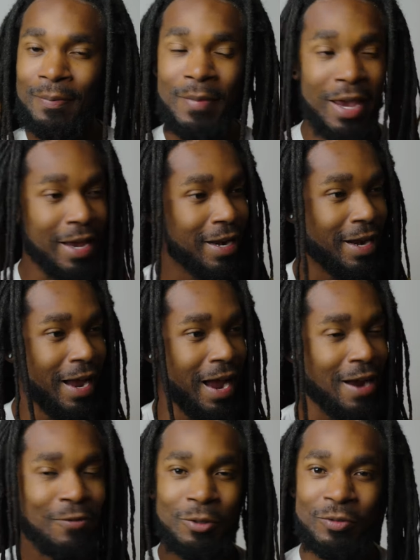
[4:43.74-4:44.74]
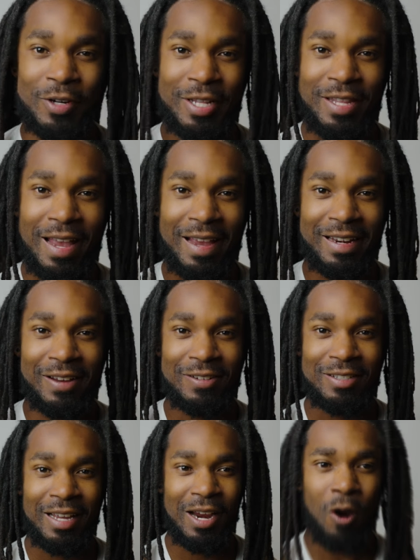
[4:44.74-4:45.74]
man, I was reading that and I
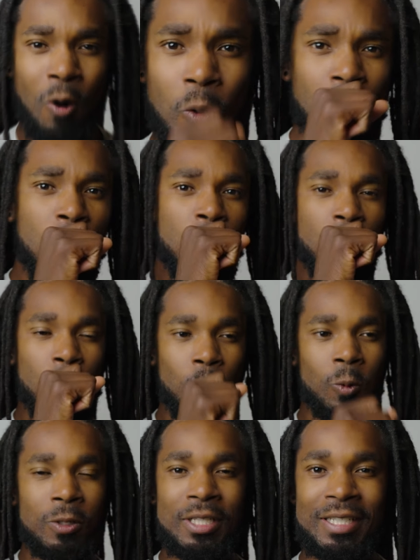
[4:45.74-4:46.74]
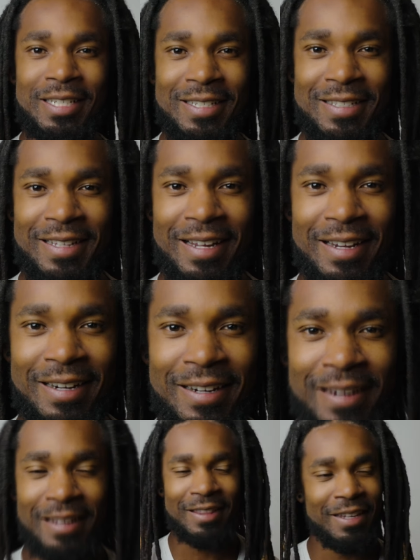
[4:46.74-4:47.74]
was like, ooh, she's
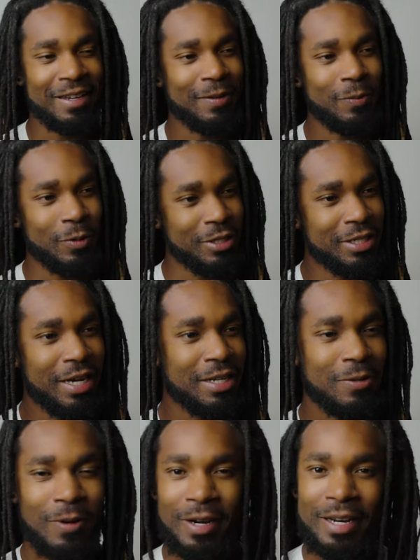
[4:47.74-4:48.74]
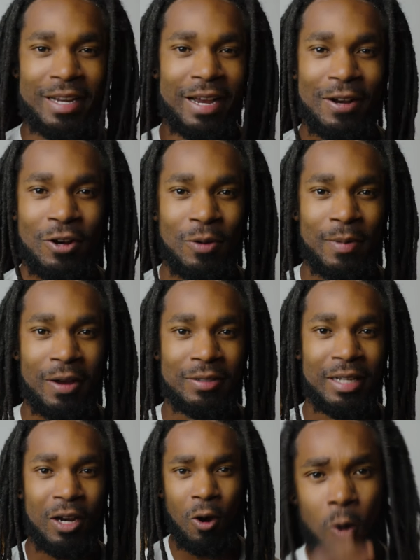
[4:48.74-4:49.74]
there. And then when January got home, I was
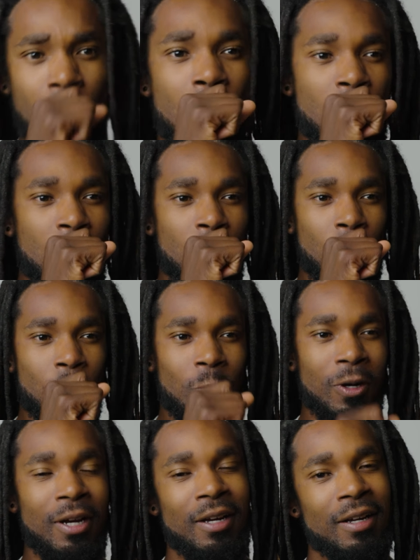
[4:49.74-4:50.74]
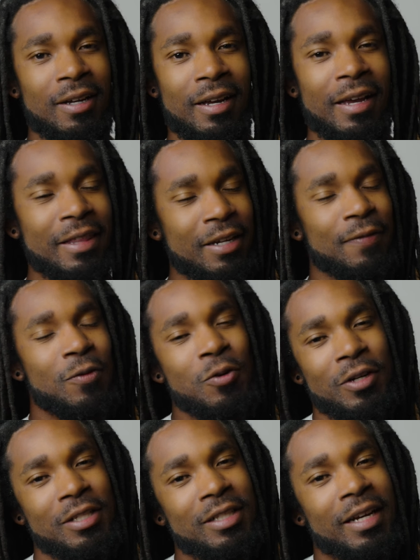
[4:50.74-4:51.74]
like, ooh, And then of
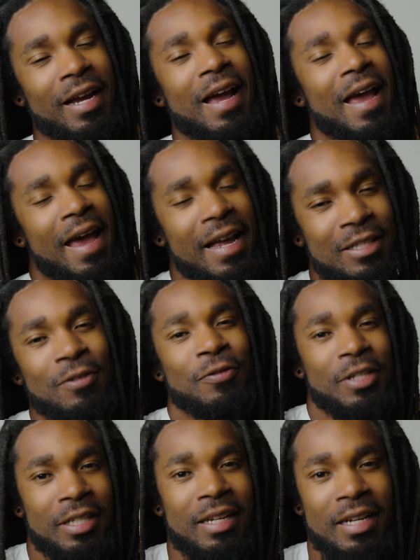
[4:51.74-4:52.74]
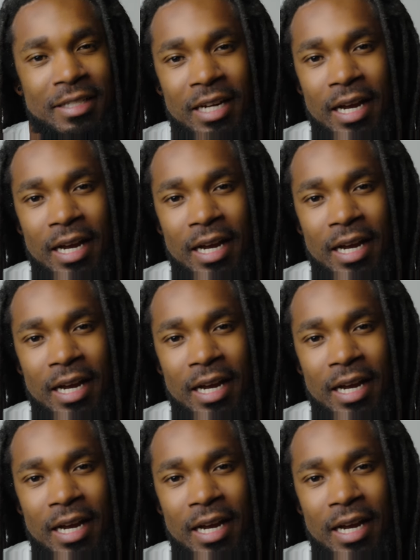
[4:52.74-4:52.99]
course, like, I had to read the next